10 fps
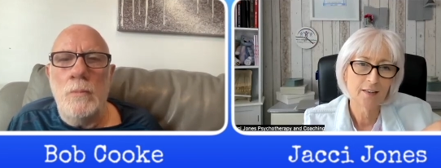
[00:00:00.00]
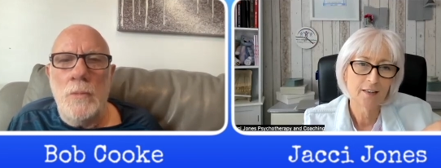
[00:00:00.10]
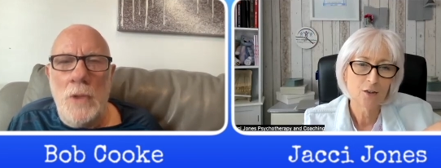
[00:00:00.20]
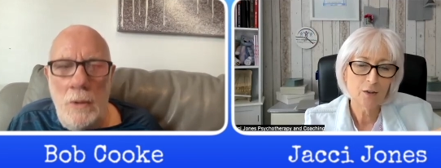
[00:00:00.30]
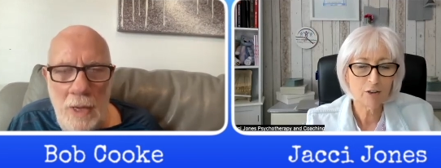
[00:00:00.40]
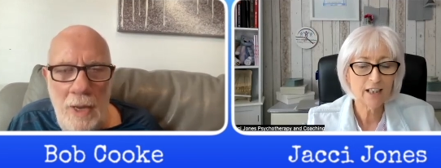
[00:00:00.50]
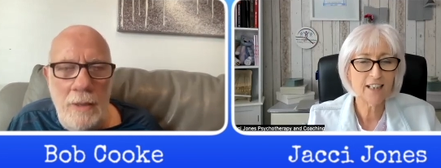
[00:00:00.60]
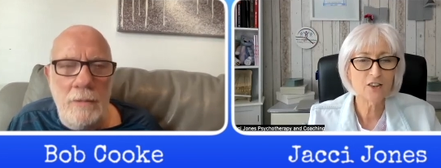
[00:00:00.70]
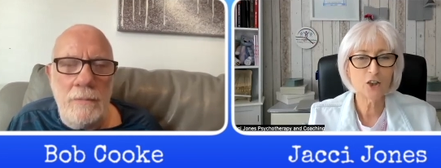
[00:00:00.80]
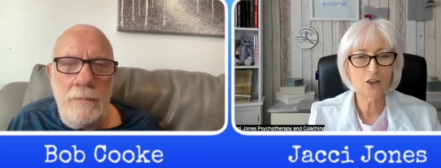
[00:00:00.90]
Speaker 1: okay. so i really
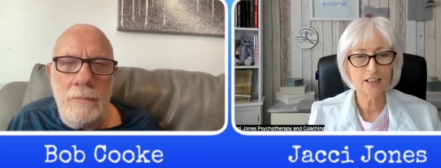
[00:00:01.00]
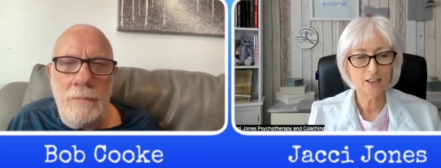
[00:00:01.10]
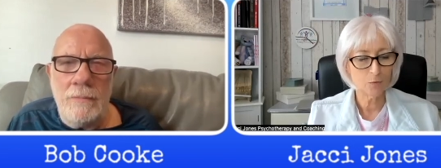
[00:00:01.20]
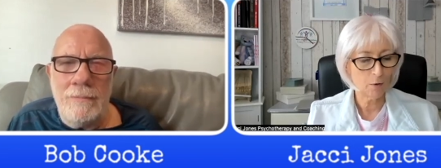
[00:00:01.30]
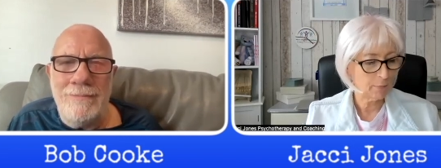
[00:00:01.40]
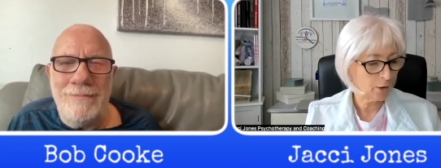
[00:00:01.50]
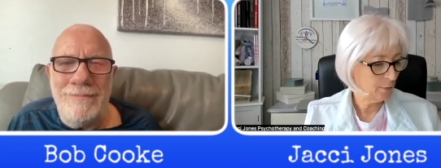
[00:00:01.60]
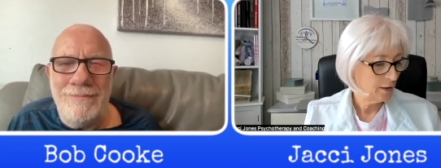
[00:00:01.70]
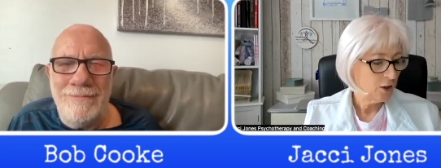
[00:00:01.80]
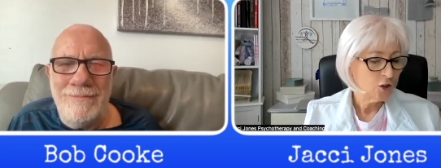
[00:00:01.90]
enjoyed this one bob
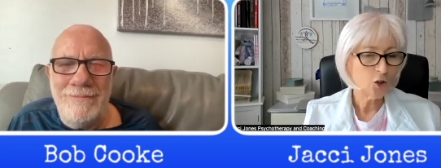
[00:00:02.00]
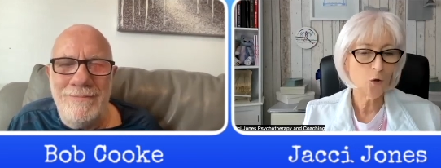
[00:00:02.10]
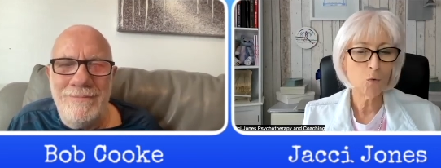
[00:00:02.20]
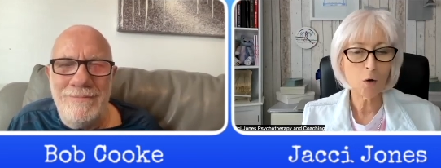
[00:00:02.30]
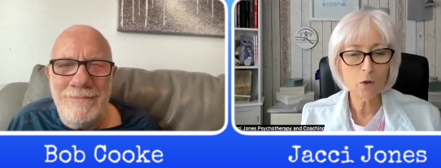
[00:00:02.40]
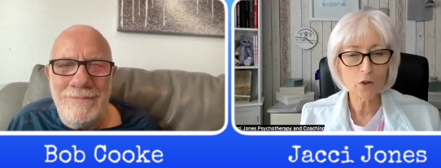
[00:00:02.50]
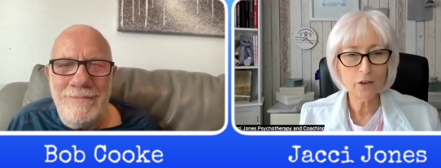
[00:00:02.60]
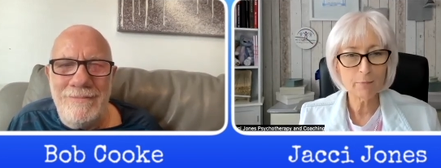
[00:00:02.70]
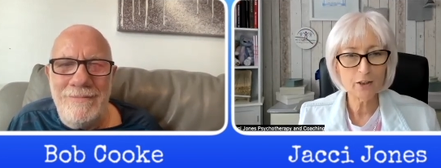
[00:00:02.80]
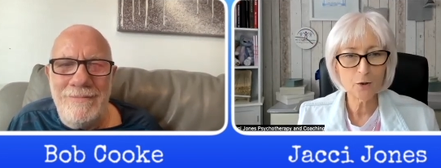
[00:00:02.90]
so what we're going to
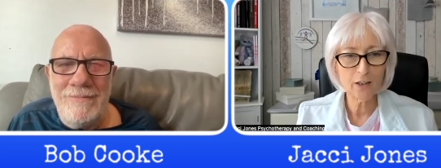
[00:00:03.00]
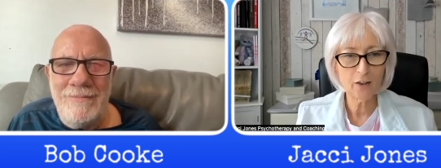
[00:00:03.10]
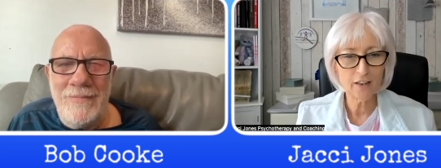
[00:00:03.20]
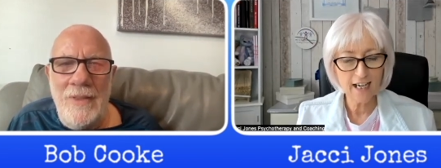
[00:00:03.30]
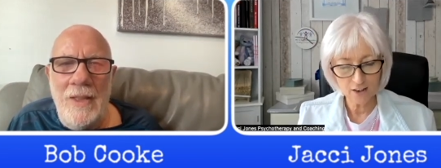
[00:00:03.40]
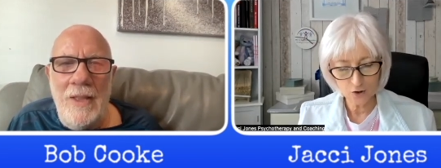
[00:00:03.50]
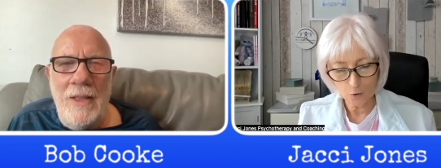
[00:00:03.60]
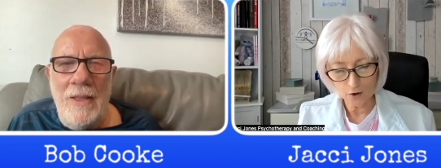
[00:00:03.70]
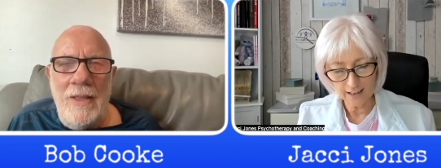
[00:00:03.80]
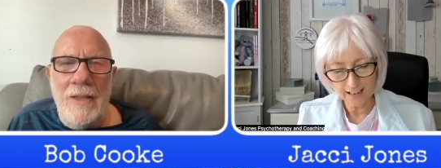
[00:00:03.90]
be doing on the next
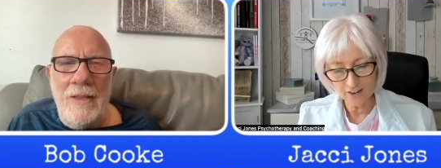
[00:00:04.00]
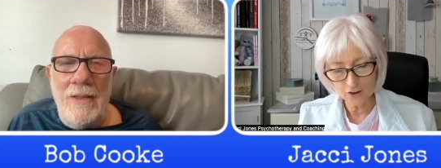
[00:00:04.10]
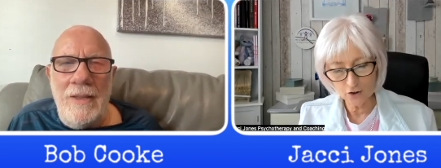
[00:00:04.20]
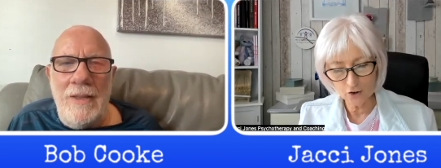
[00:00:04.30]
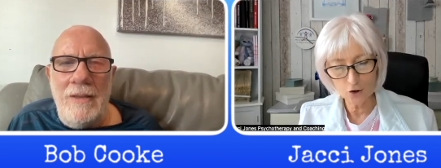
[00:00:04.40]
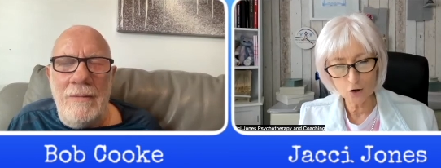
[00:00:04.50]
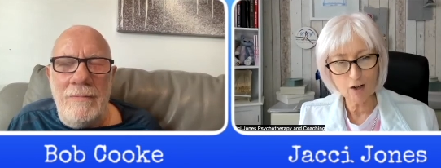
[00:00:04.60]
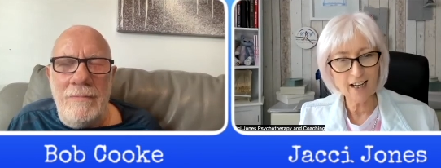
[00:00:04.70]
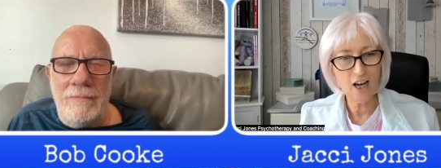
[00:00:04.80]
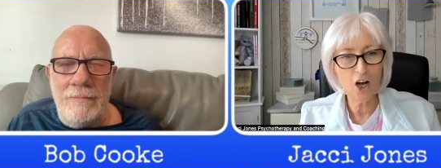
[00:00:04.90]
one is uh,
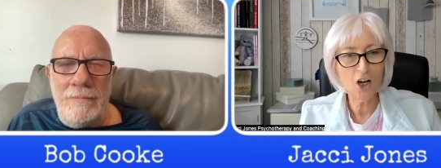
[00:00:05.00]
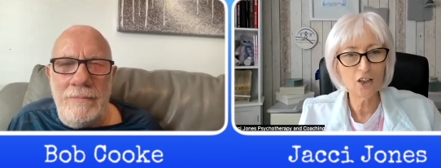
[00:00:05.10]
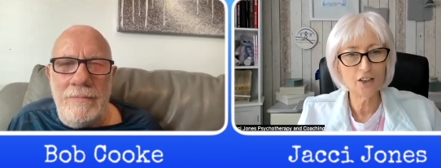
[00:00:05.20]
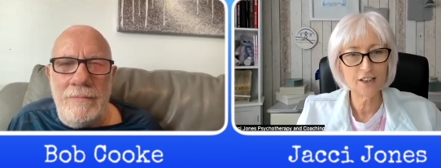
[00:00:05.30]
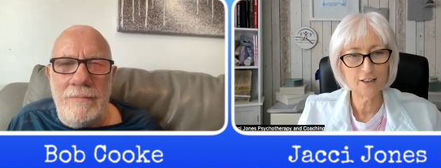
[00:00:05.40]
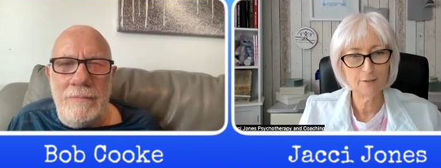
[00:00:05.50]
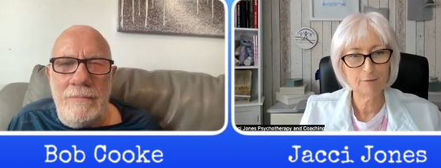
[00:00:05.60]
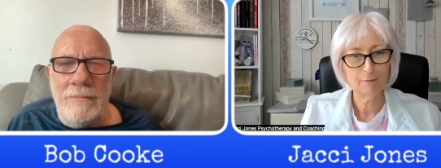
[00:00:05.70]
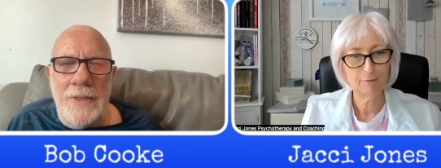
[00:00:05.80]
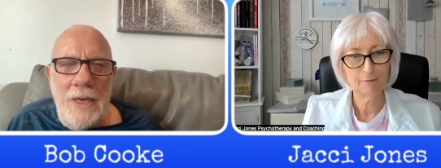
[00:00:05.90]
try hard
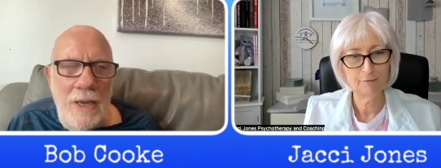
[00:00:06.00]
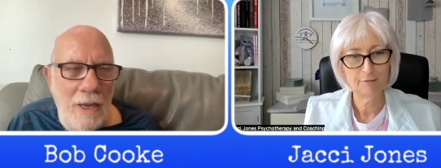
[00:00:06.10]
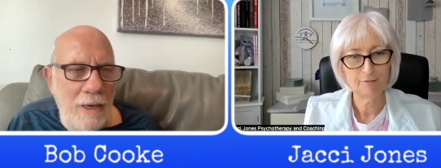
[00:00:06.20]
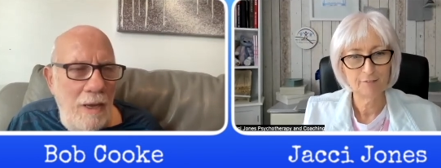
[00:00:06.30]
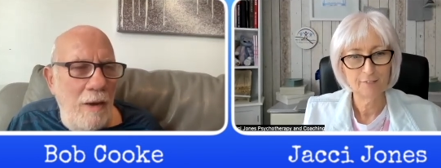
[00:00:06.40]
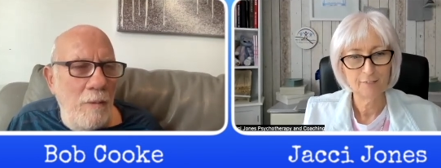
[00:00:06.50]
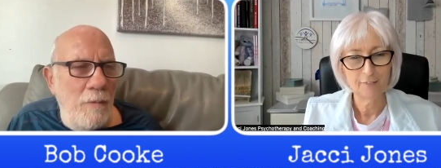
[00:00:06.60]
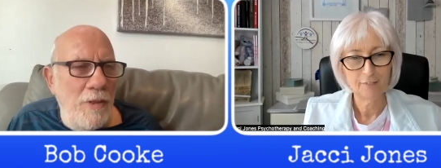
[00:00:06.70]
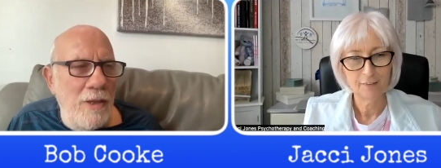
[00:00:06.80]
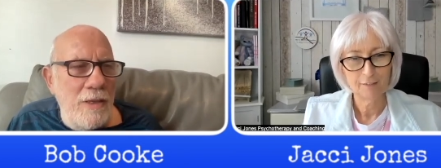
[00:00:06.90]
Speaker 2: yeah and i hope for
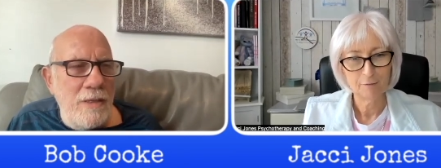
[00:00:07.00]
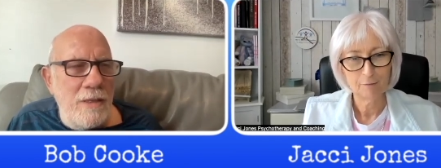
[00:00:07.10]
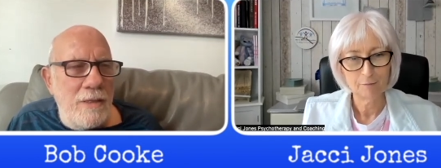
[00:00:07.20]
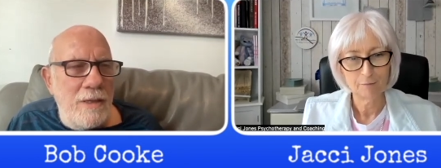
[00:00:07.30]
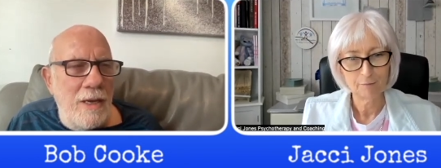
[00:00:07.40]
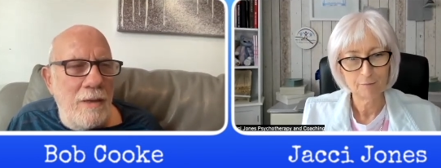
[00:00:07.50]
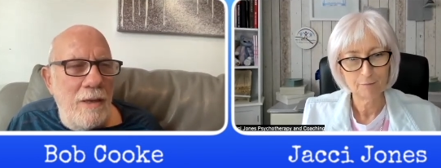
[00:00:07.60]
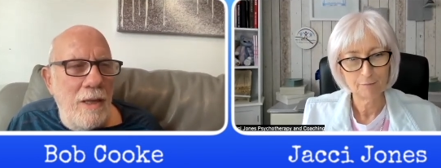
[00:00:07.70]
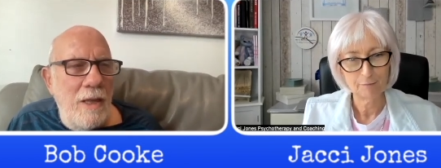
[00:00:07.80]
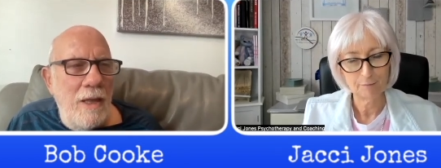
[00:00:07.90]
the listeners sake
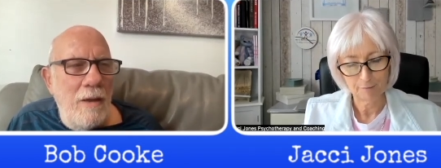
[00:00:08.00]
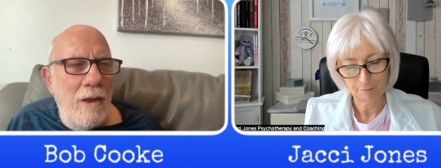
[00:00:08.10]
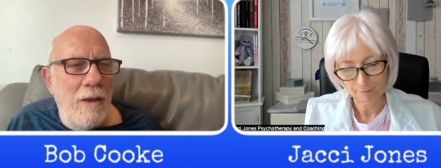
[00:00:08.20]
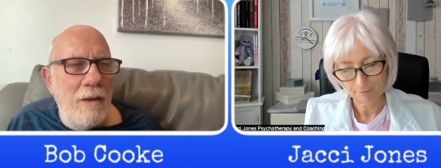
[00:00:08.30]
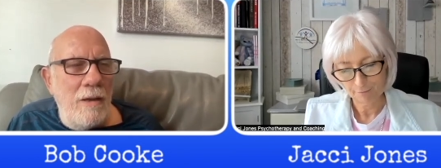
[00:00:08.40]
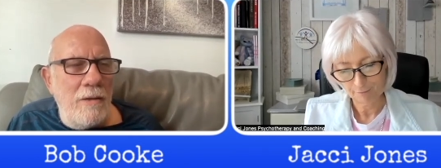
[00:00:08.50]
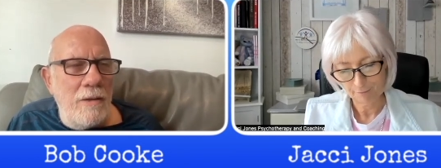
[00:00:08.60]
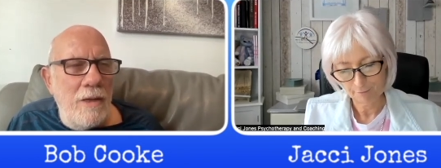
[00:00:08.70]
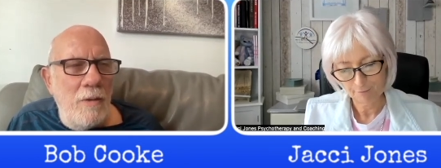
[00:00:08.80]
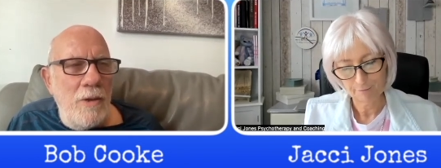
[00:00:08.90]
uh, to
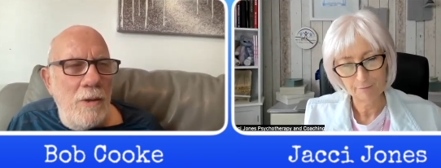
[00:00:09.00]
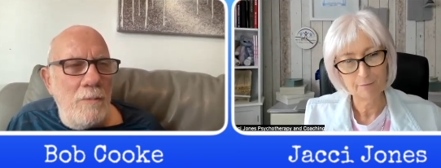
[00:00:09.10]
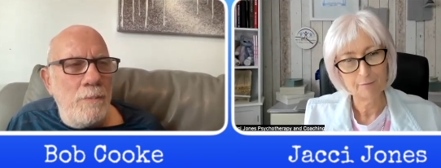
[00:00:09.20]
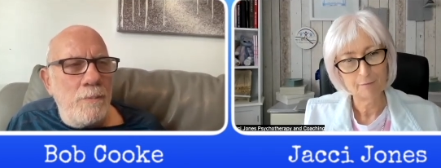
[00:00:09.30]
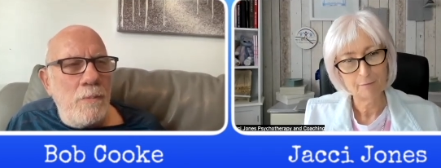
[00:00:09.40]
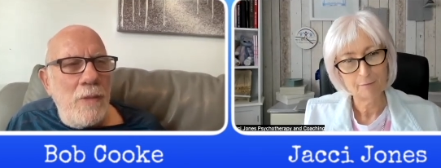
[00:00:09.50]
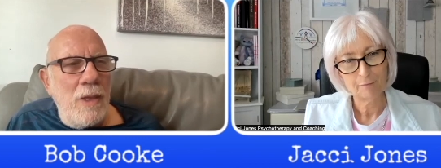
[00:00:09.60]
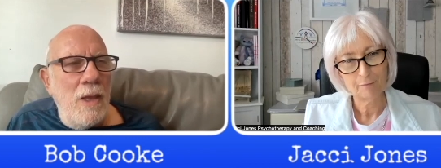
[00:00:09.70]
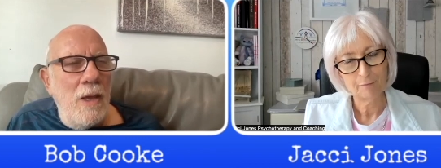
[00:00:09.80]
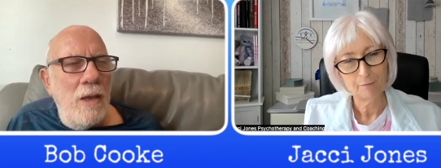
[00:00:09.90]
know that
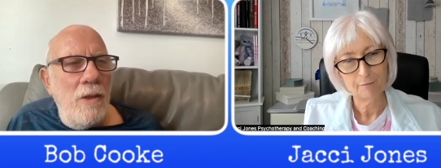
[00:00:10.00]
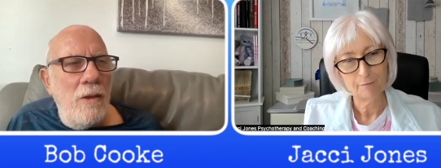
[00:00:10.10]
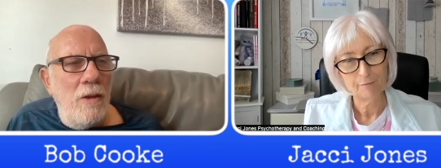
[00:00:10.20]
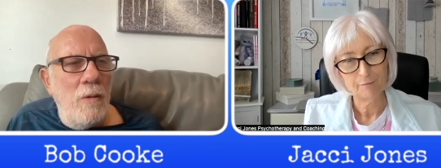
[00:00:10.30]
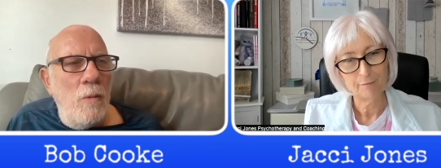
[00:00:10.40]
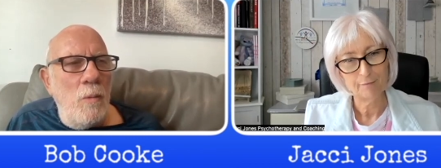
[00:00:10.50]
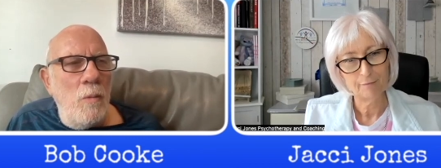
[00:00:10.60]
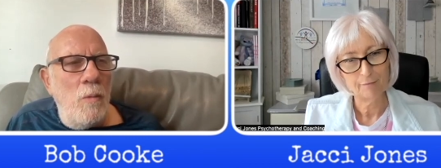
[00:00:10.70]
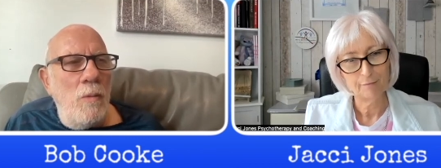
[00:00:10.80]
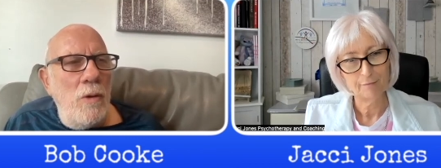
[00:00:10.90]
uh,
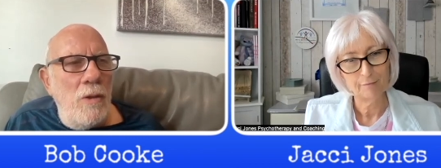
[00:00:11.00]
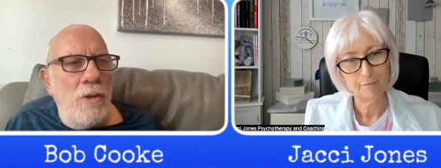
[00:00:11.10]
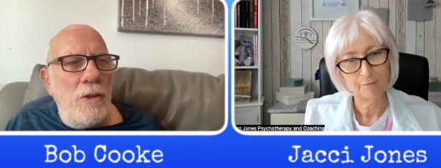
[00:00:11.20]
this